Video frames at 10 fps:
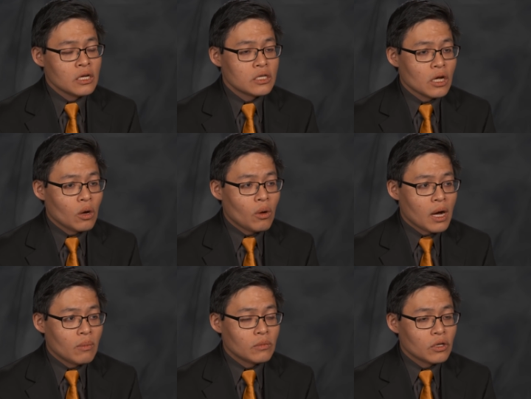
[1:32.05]
So
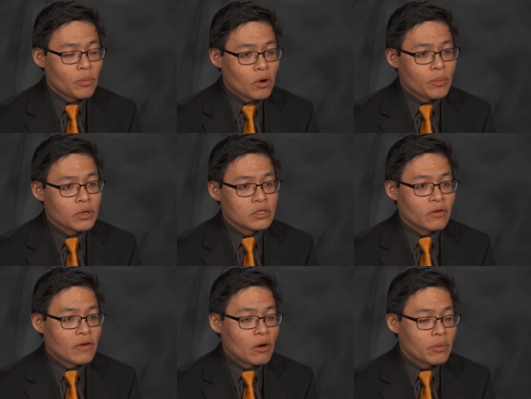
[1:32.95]
the purpose
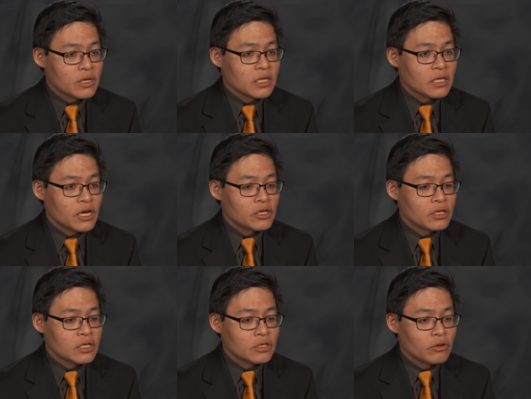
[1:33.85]
of our
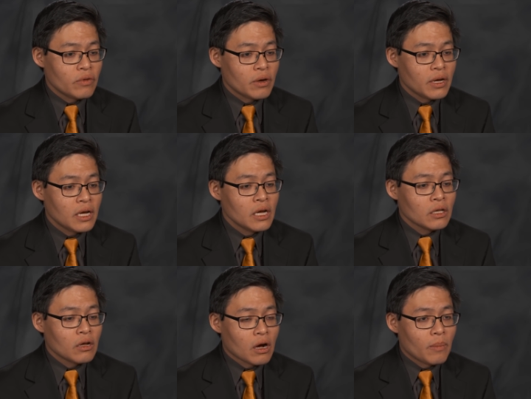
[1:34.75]
presentation is to really
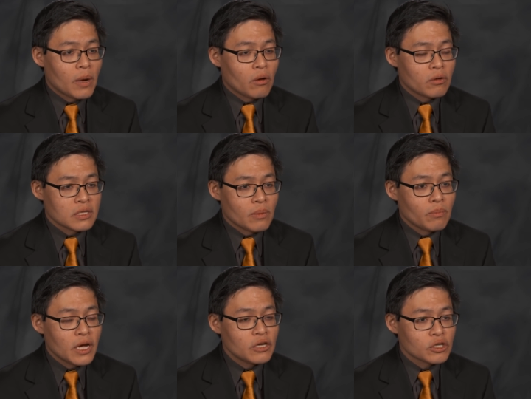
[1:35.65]
talk about
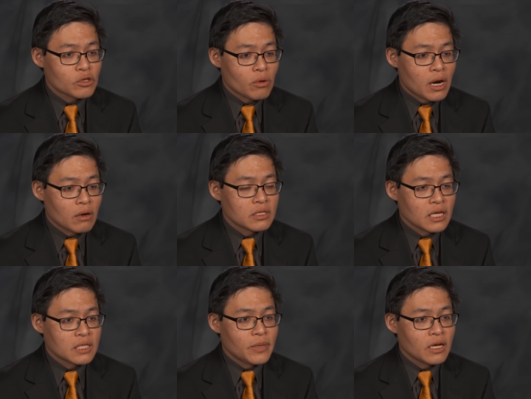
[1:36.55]
some major trials
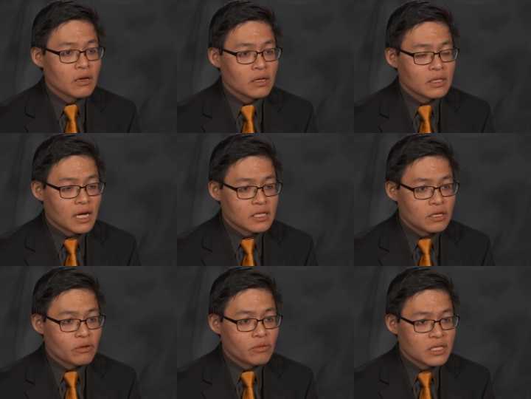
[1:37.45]
that's been
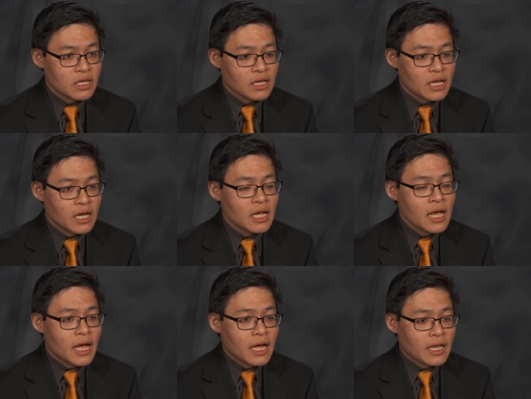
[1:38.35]
conducted recently
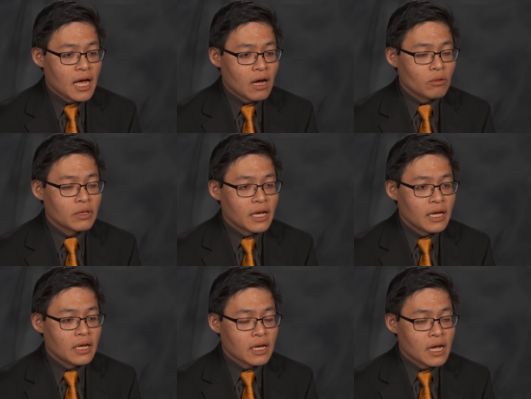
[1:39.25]
and how
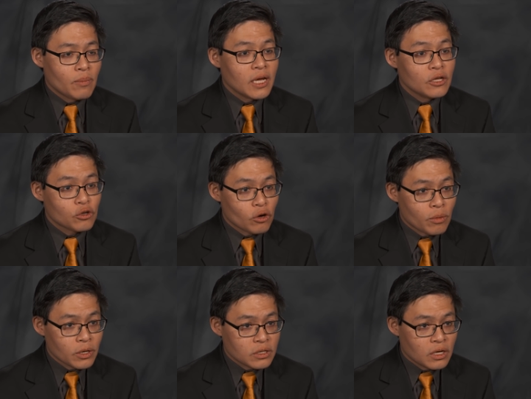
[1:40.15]
they can be
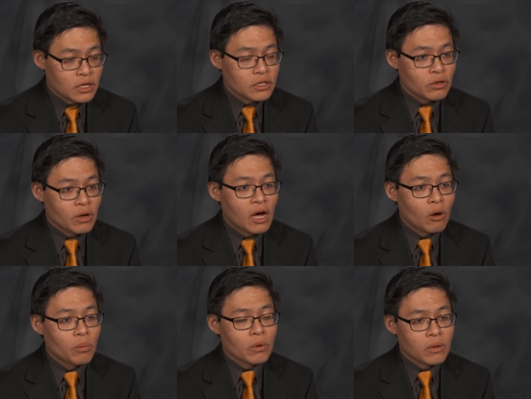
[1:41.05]
interpreted to
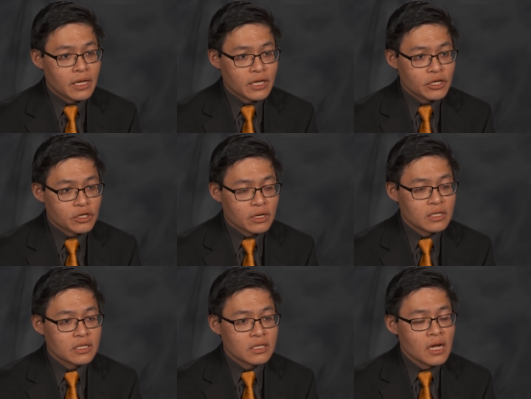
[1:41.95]
help
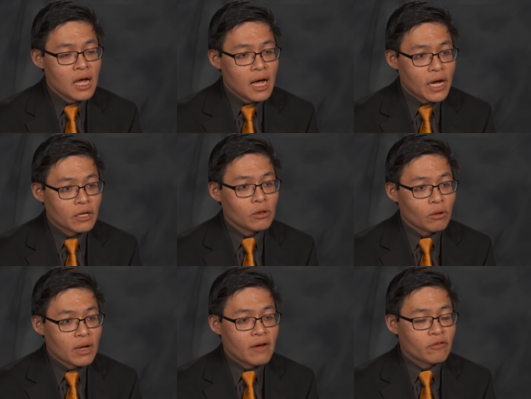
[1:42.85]
clinicians better
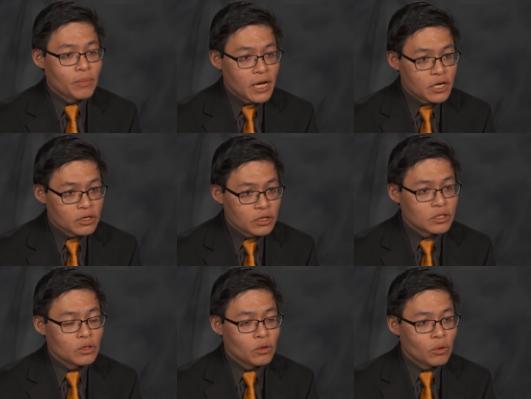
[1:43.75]
look after
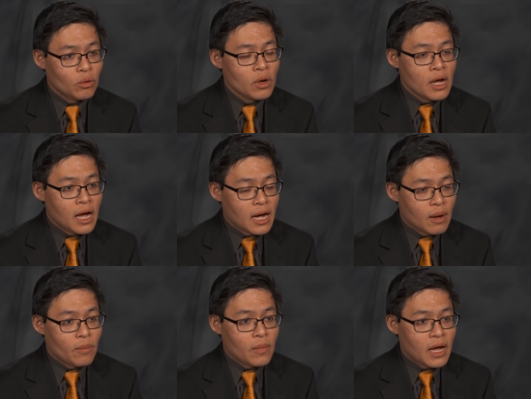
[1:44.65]
patients who
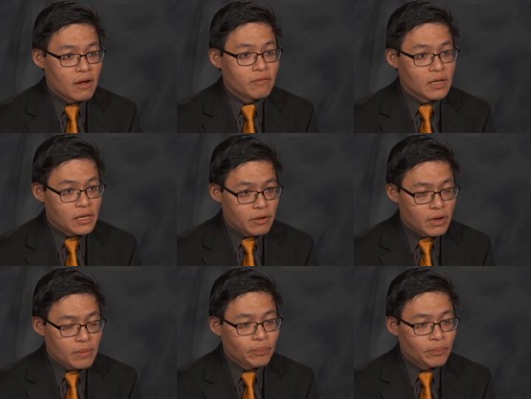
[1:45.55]
have delirium.